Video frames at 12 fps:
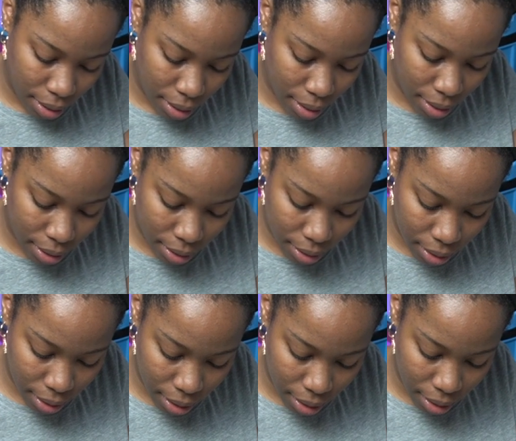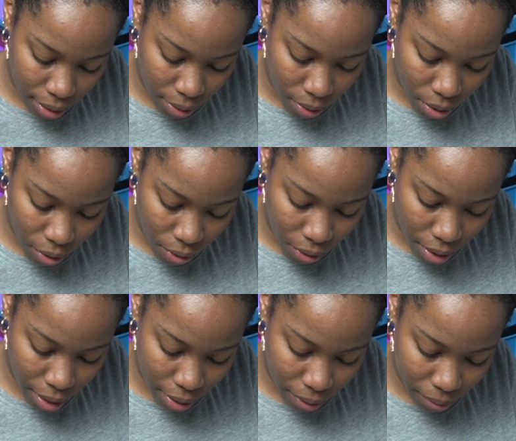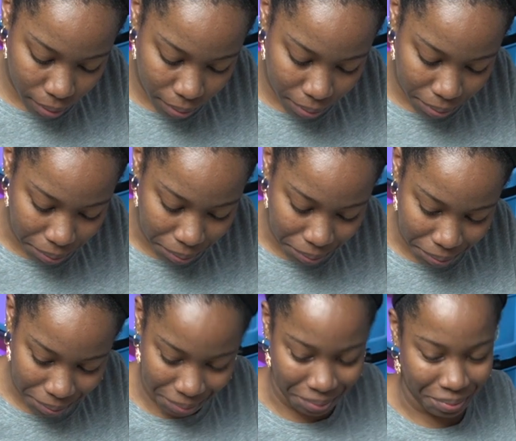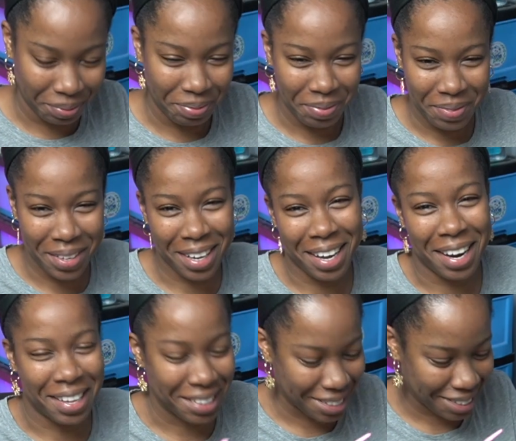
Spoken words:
And turn it on. Look at it.